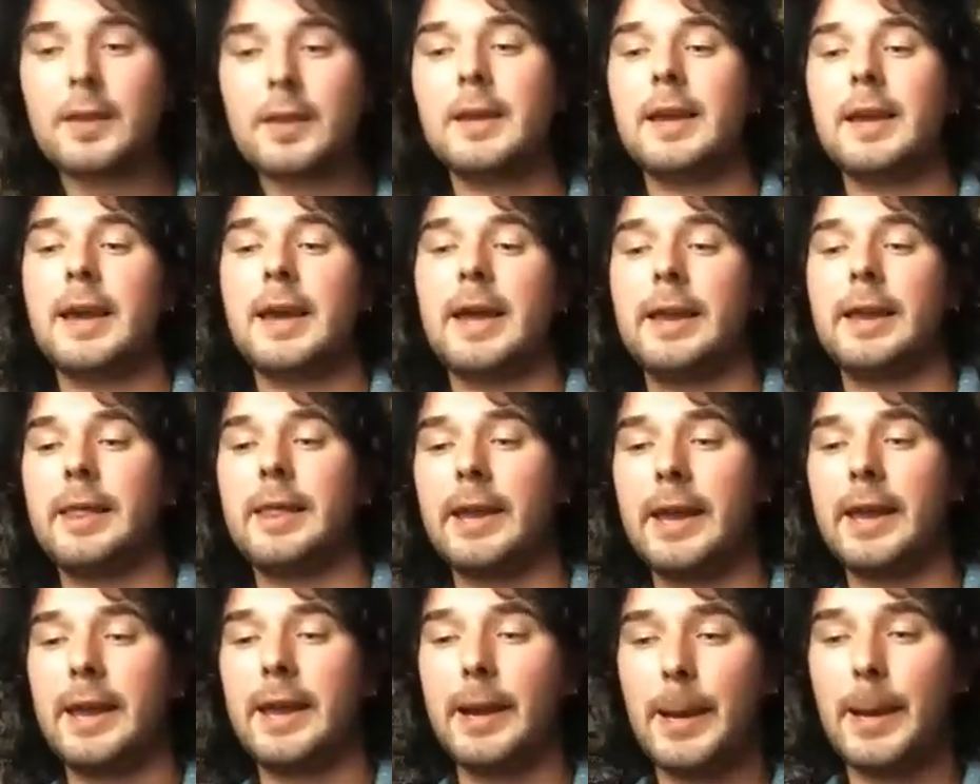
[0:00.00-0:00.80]
and
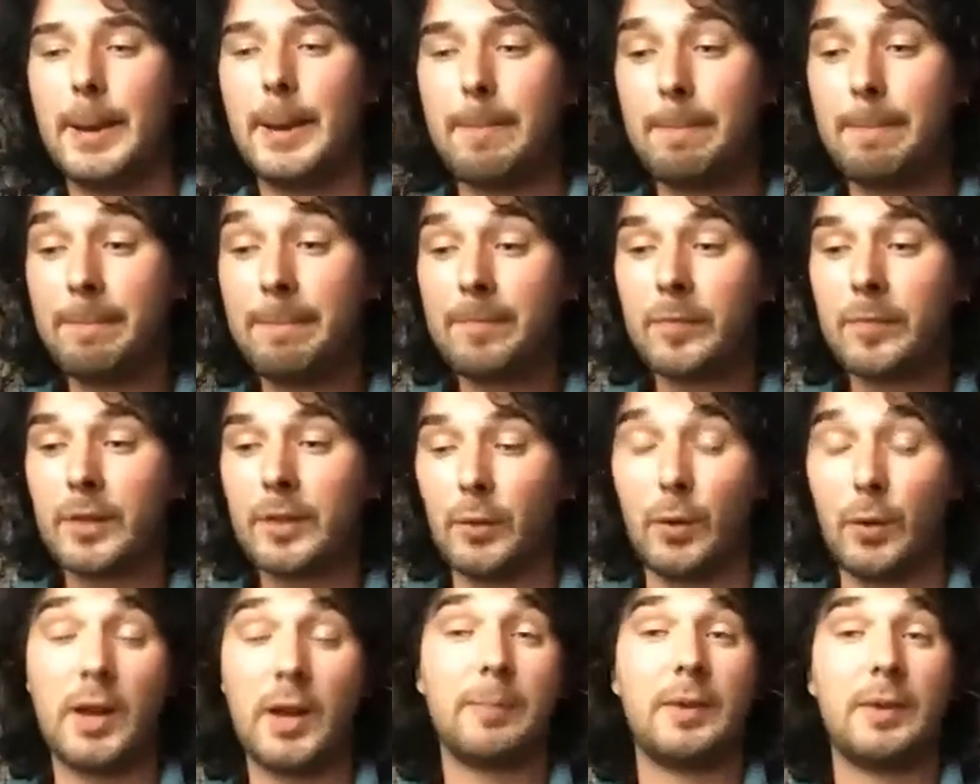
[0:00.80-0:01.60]
they
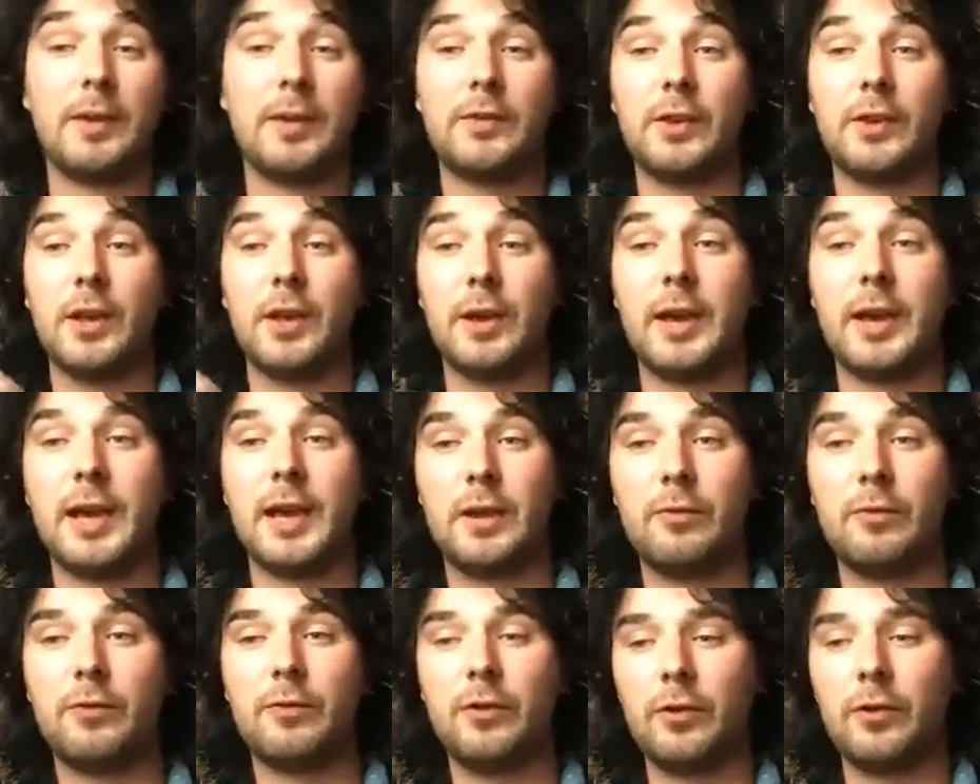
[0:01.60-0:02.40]
wanted me to go
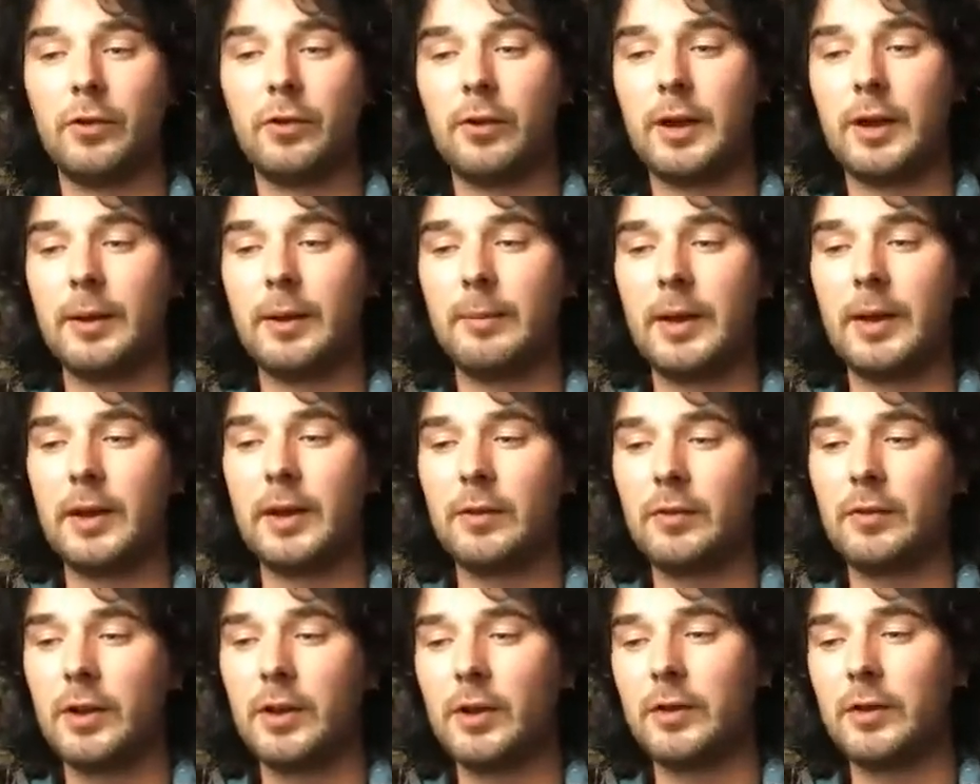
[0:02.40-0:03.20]
ahead for
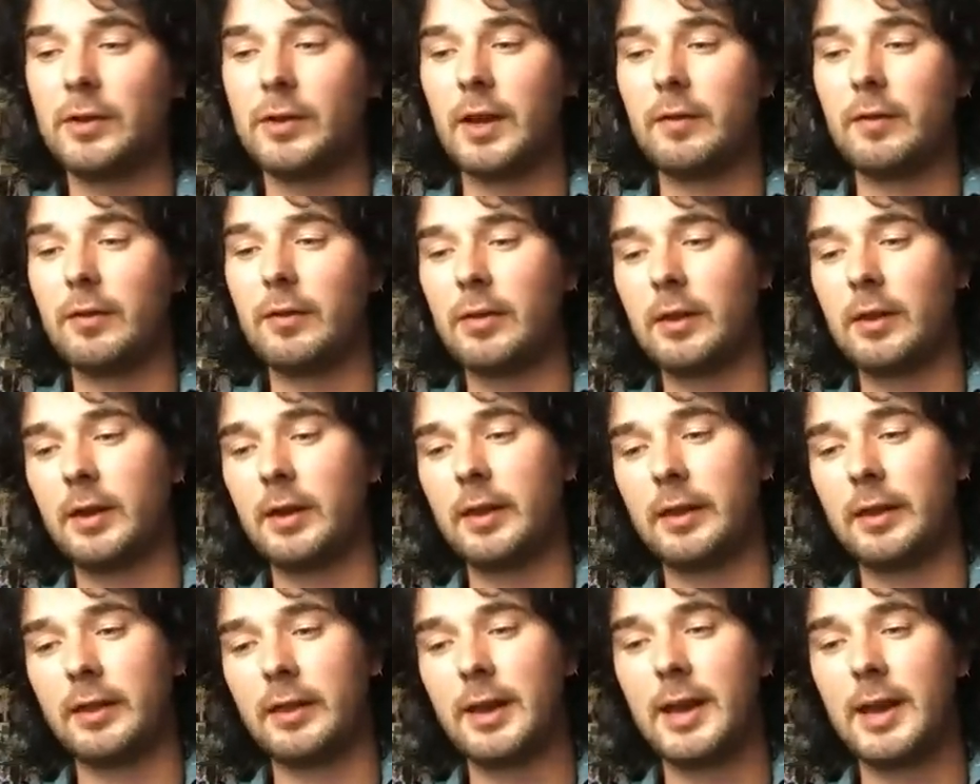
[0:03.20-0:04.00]
interviews and everything
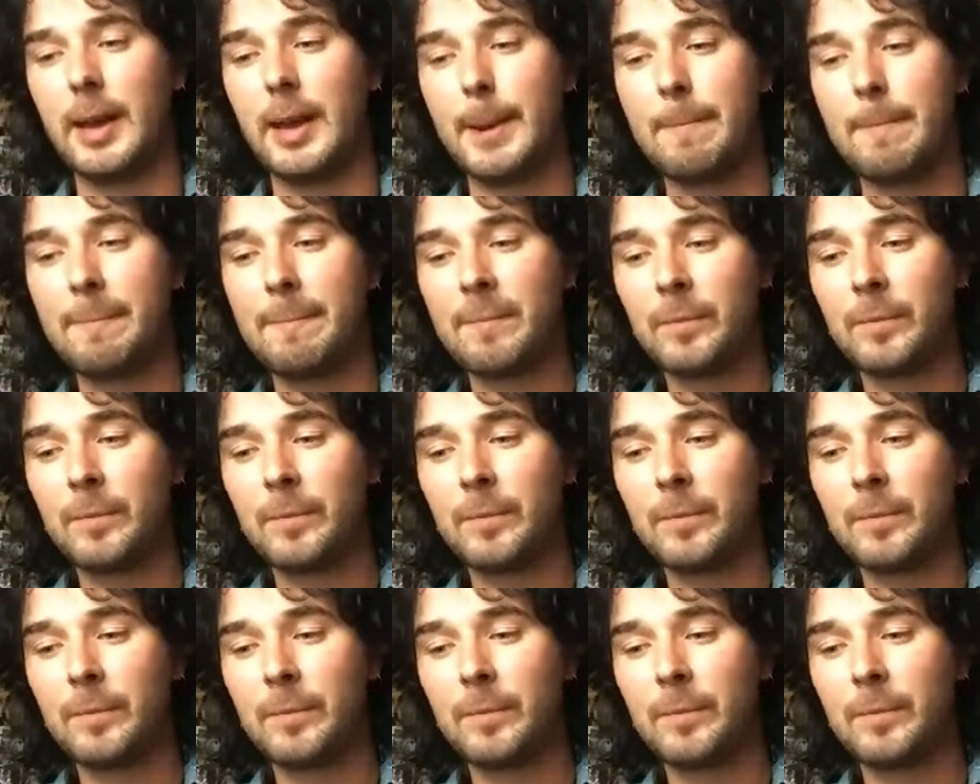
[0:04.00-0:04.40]
like that.